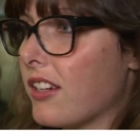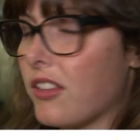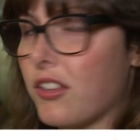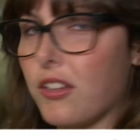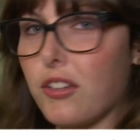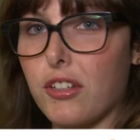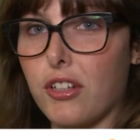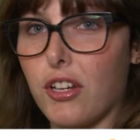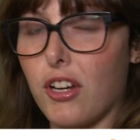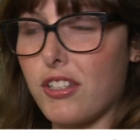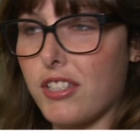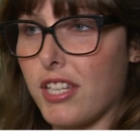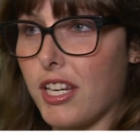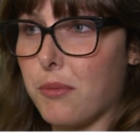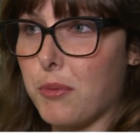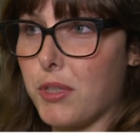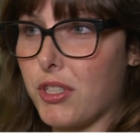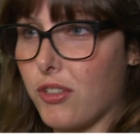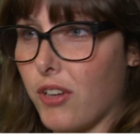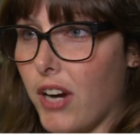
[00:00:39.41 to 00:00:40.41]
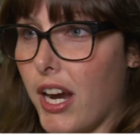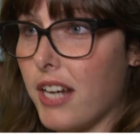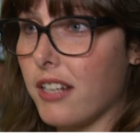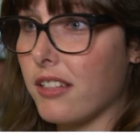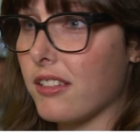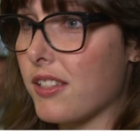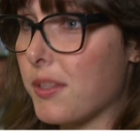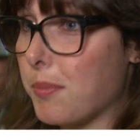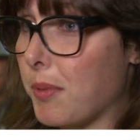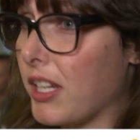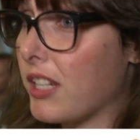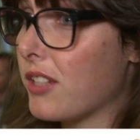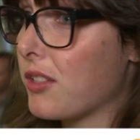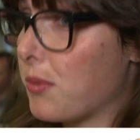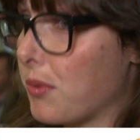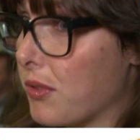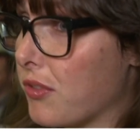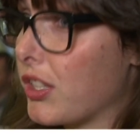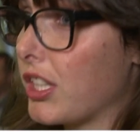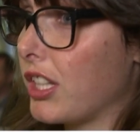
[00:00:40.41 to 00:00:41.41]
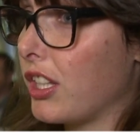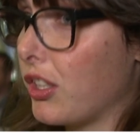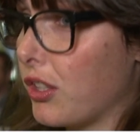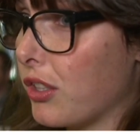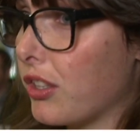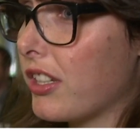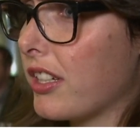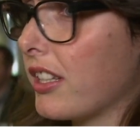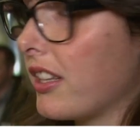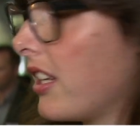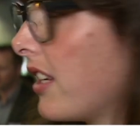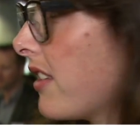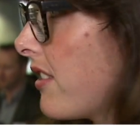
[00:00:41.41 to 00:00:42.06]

I thought the content was great and the speakers were really good, and